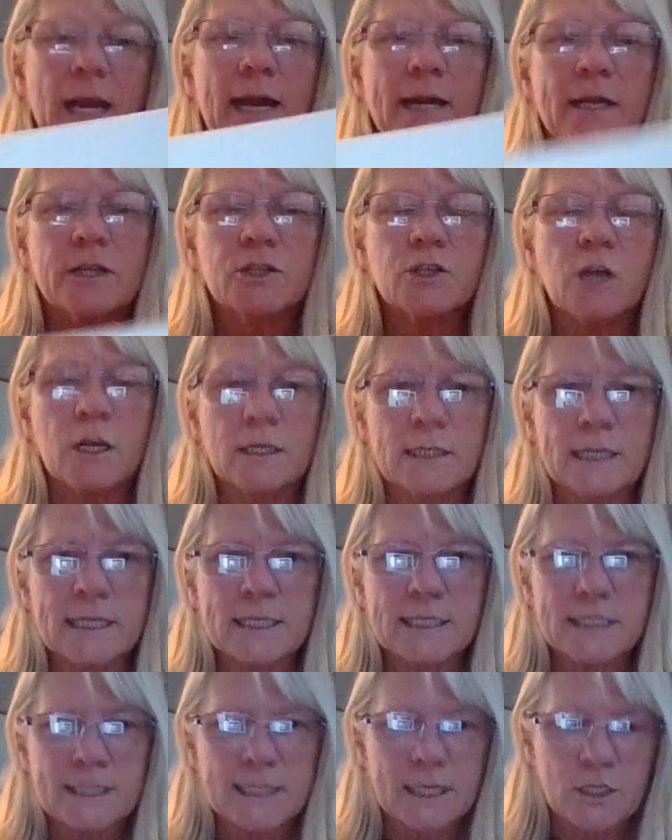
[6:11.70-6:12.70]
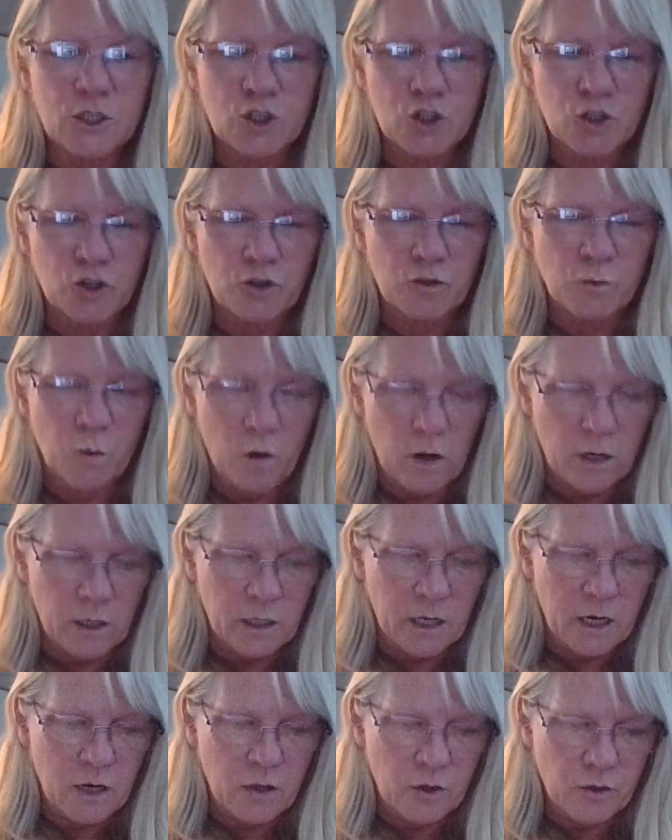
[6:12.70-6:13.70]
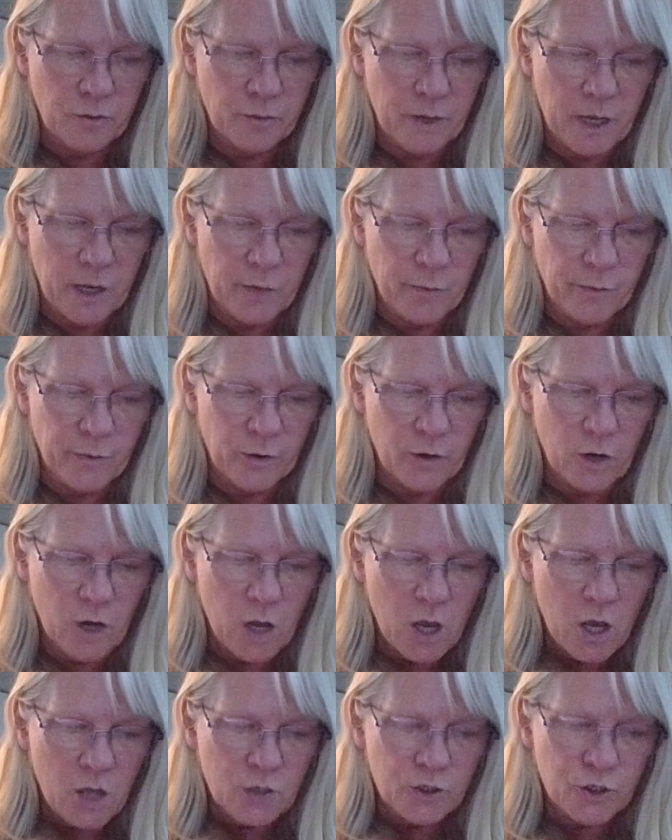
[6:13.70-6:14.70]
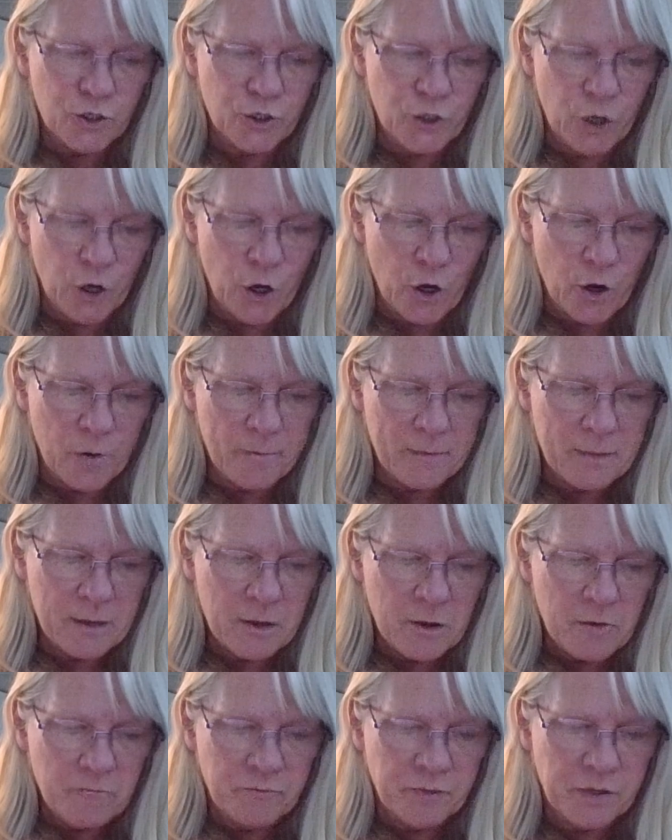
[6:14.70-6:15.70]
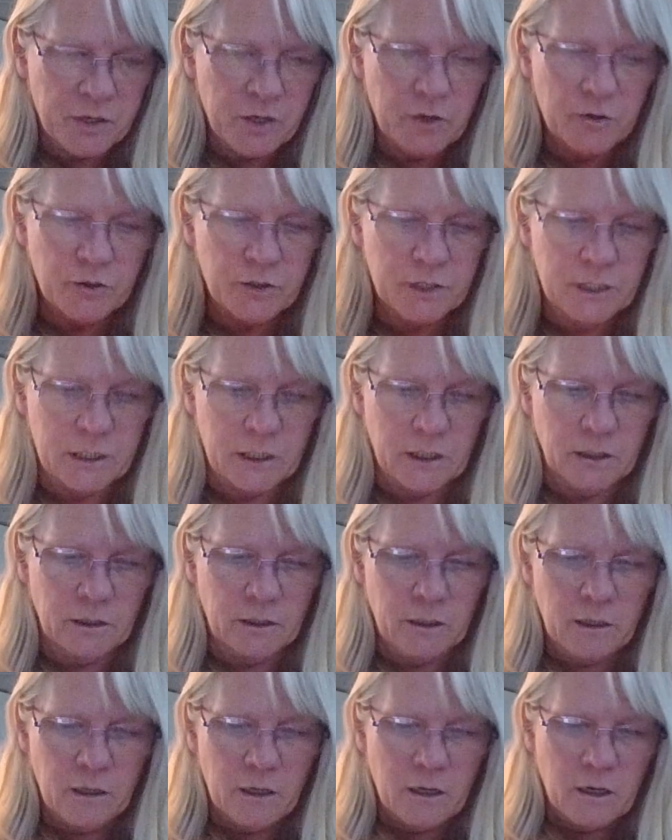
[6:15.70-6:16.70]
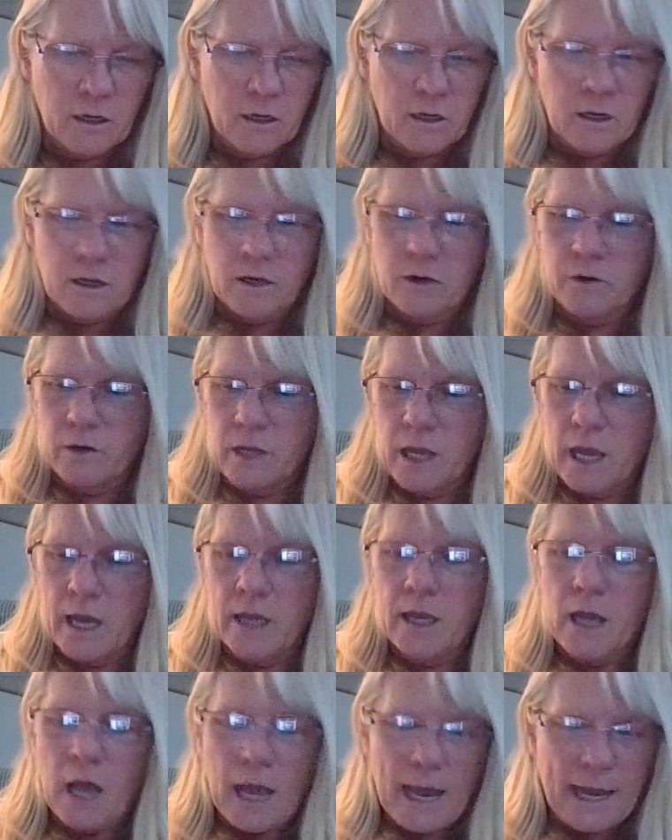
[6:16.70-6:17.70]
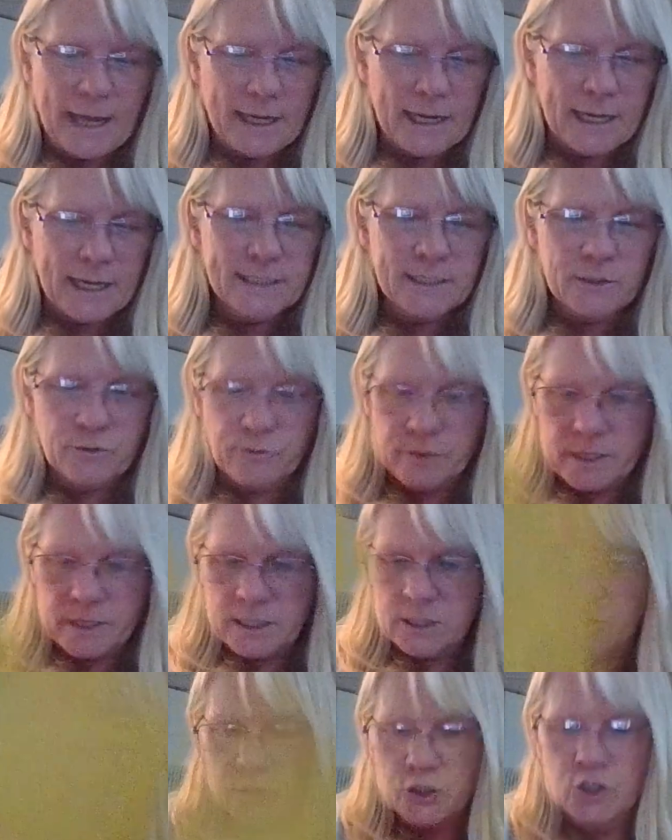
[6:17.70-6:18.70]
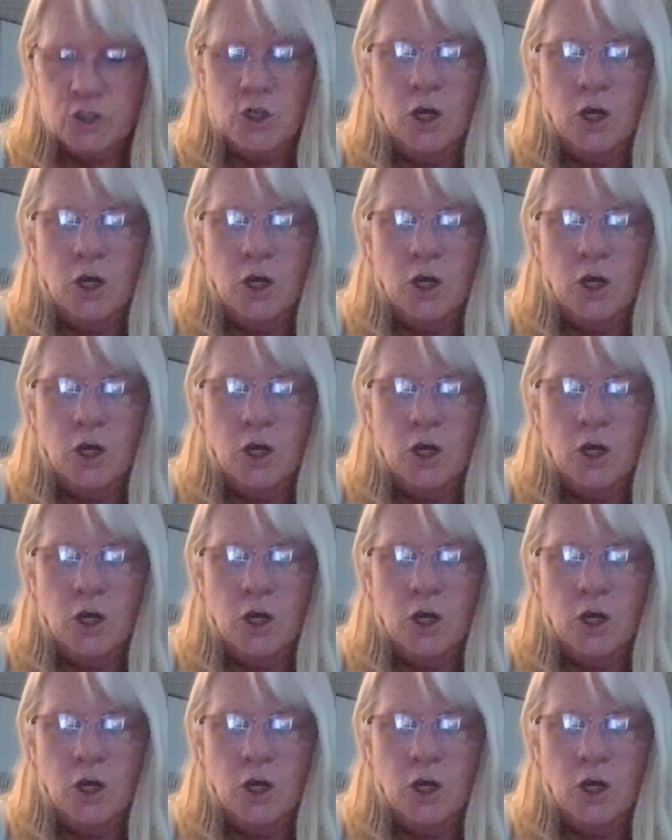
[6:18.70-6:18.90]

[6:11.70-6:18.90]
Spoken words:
and it's on nice textured watercolor paper. Sherm Pearson. Okay, and I did research